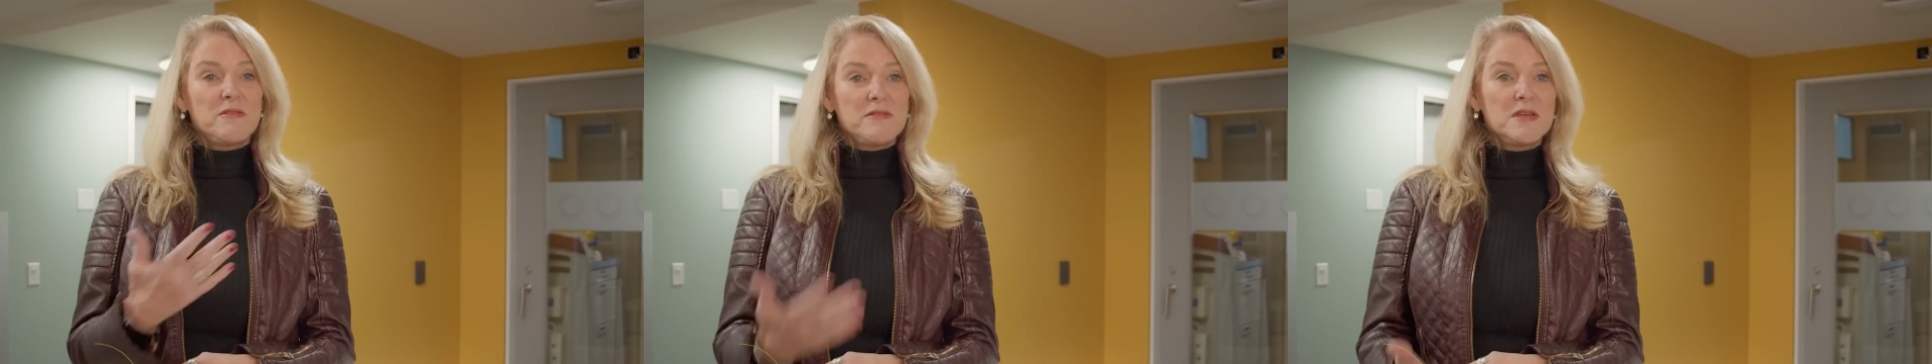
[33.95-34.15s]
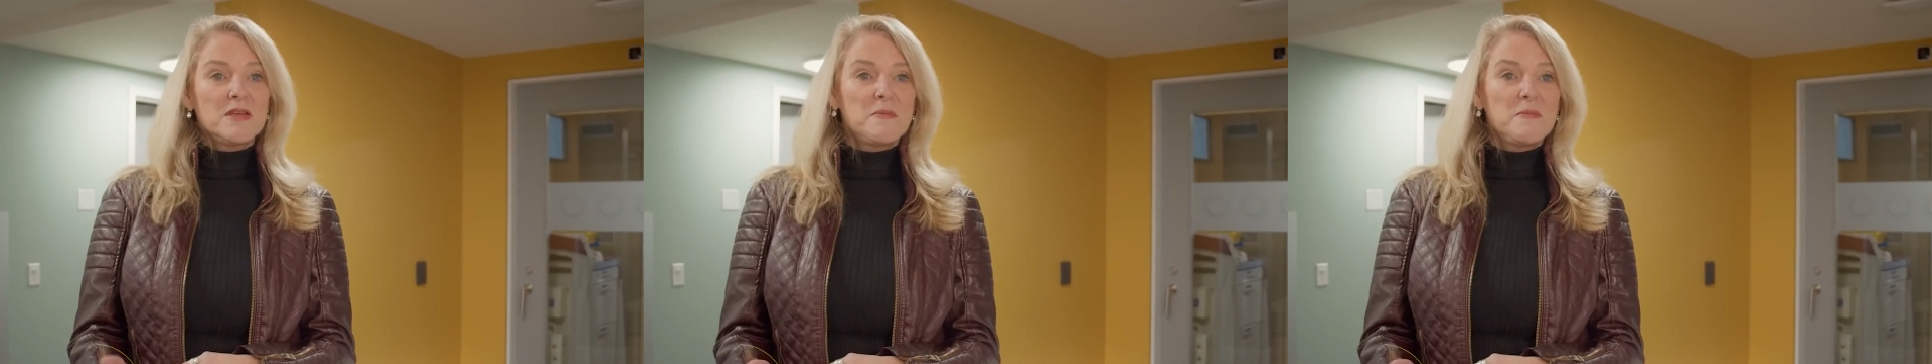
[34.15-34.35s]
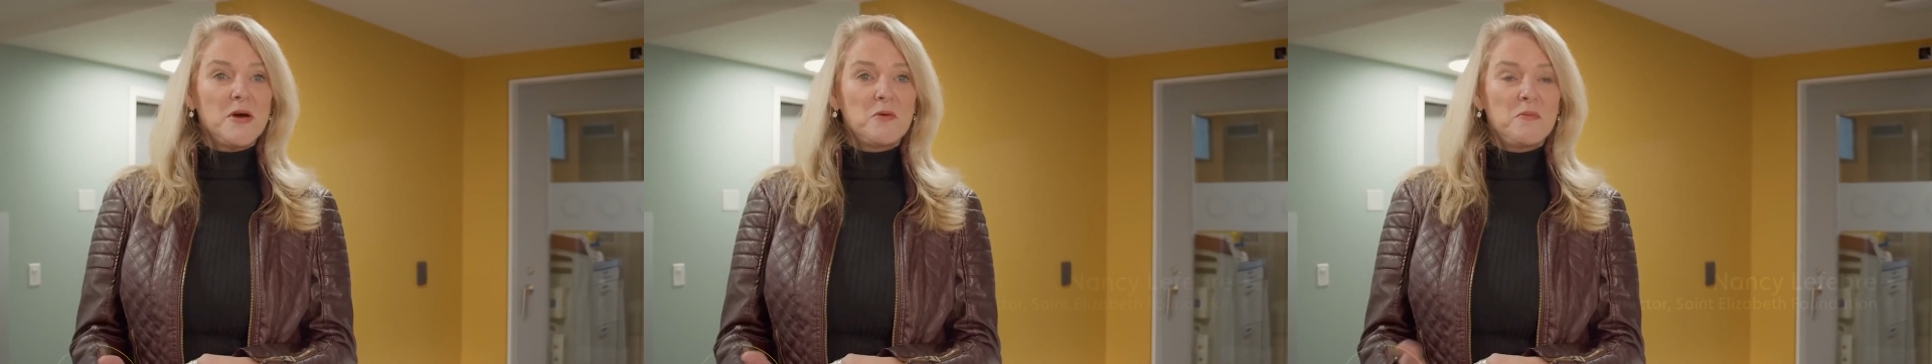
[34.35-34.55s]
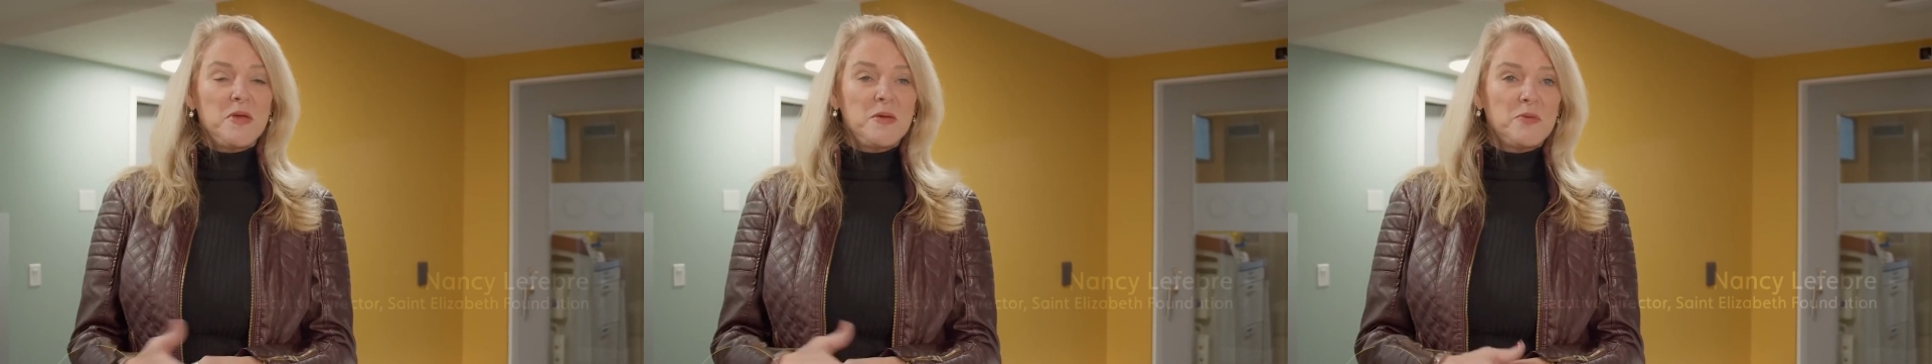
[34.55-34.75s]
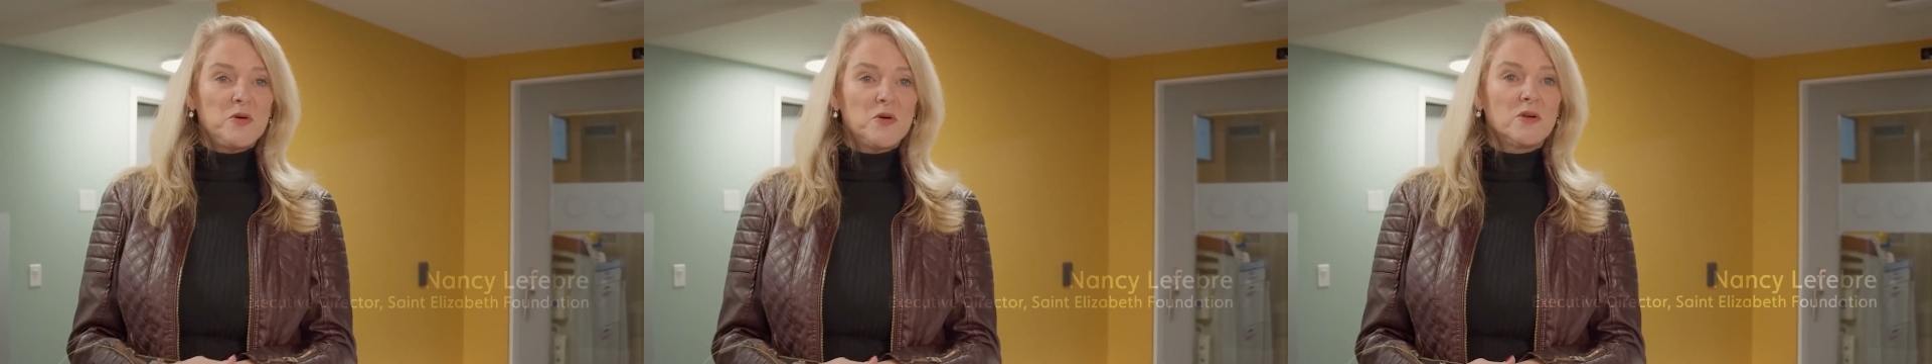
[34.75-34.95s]
we think about
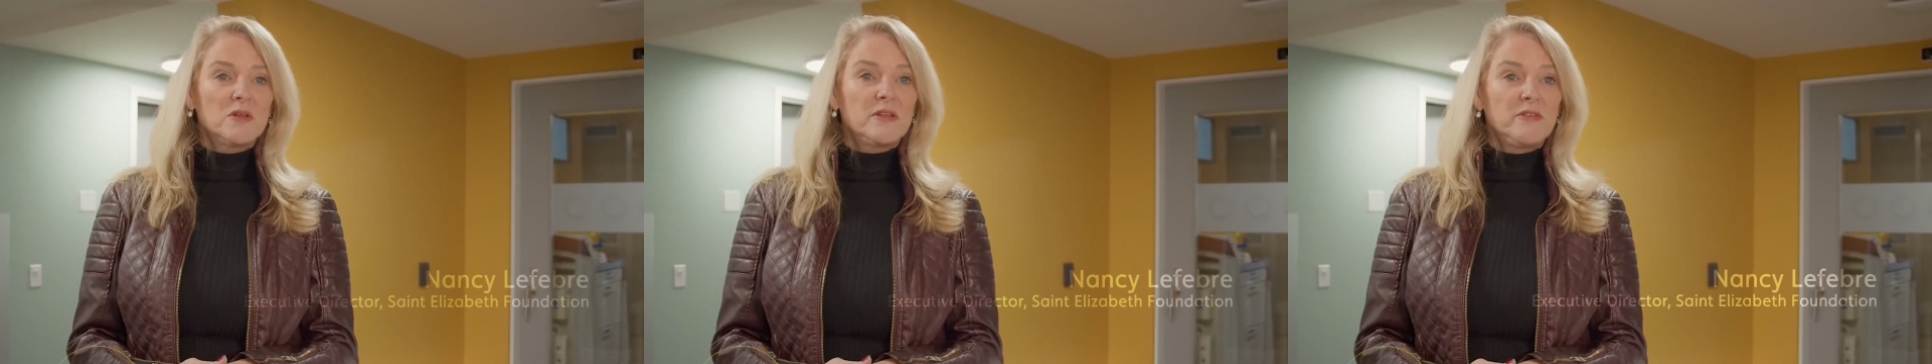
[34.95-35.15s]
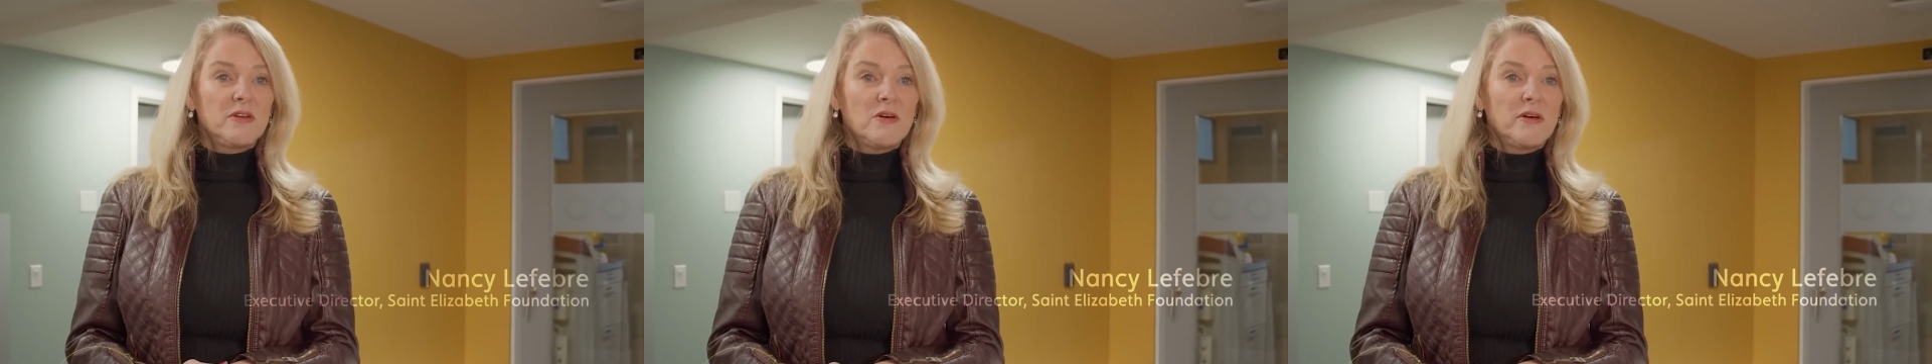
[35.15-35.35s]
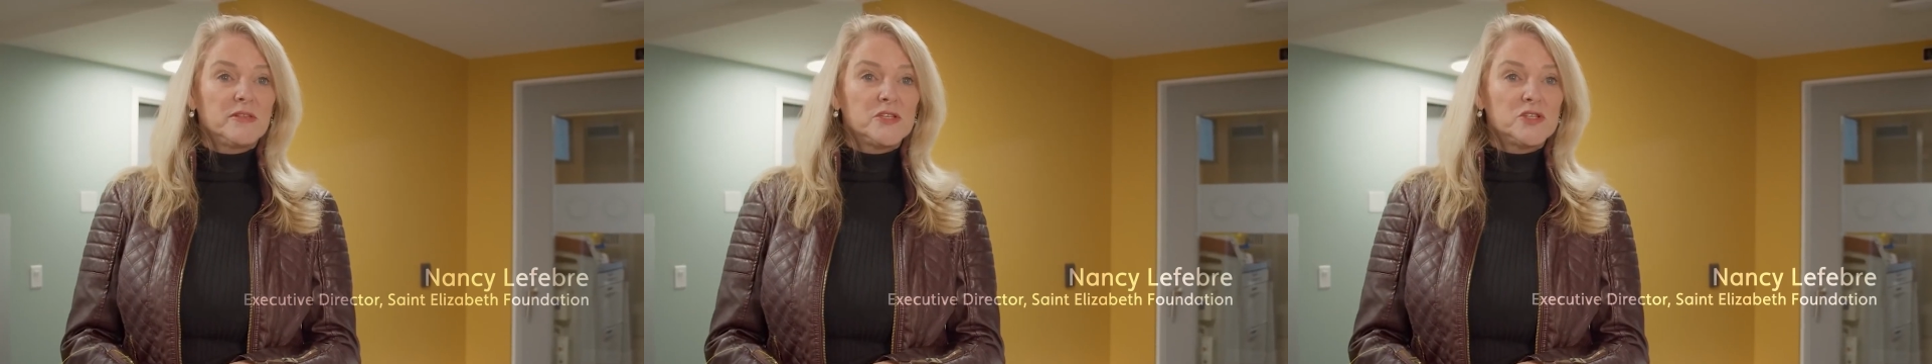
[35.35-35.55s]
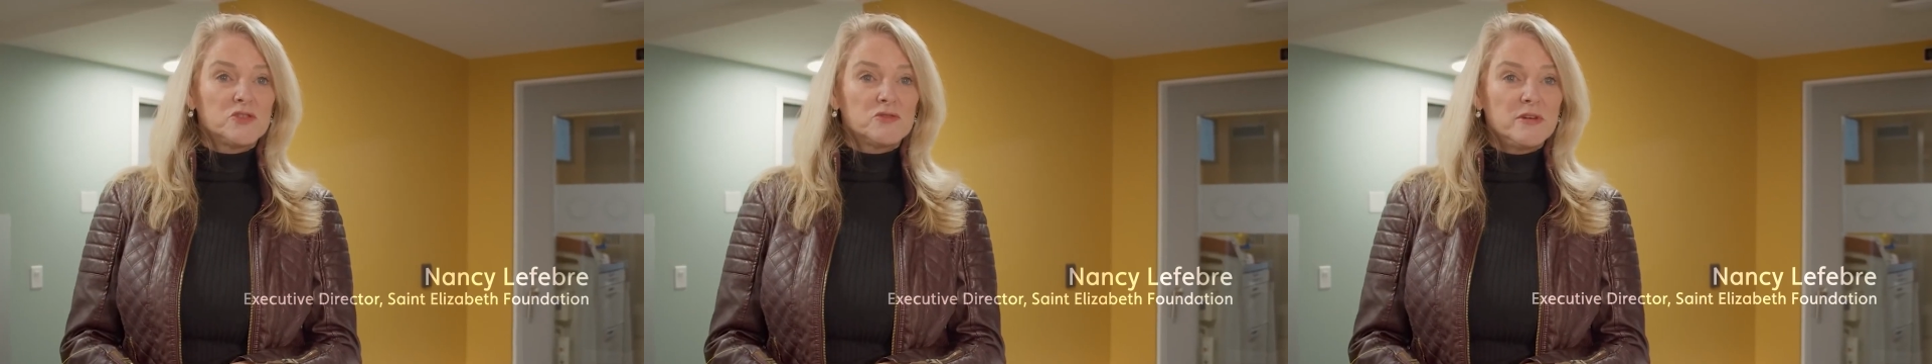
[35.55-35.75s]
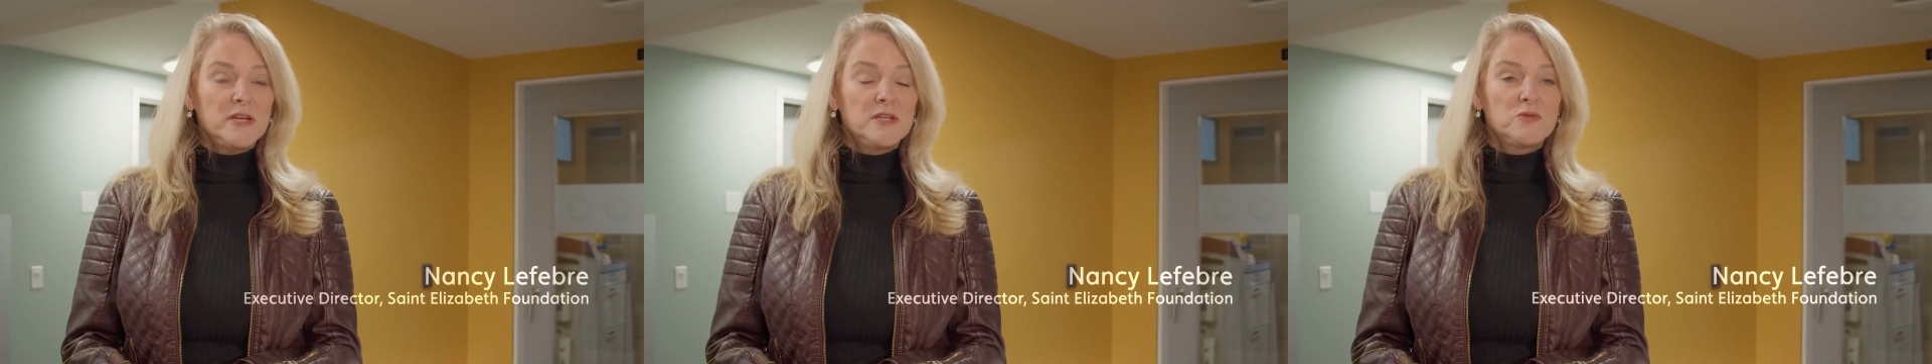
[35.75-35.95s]
people who are living on the
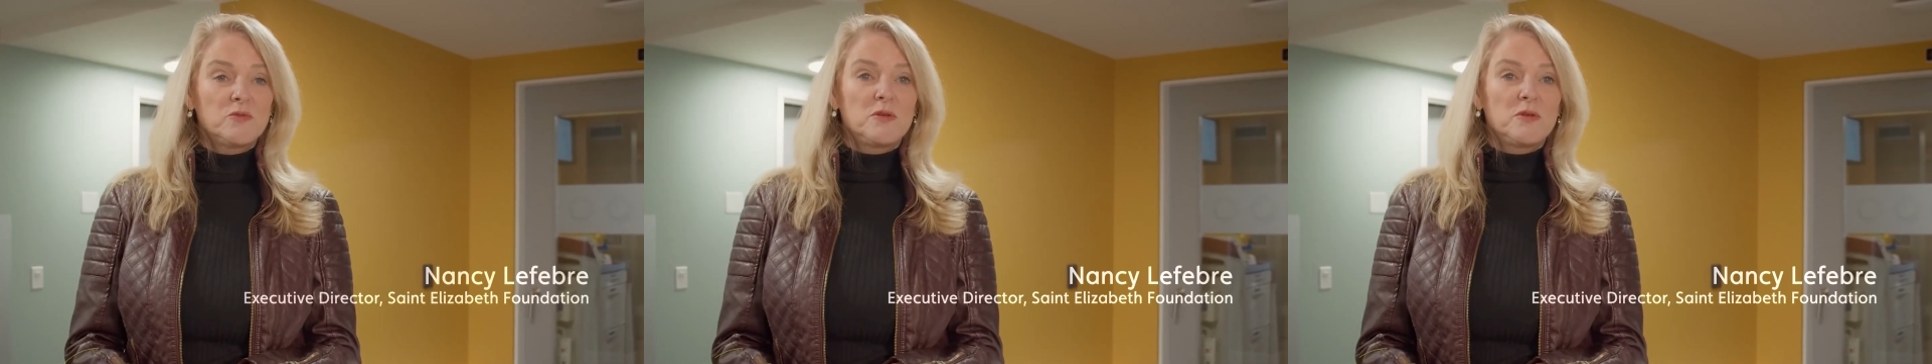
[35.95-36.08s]
street,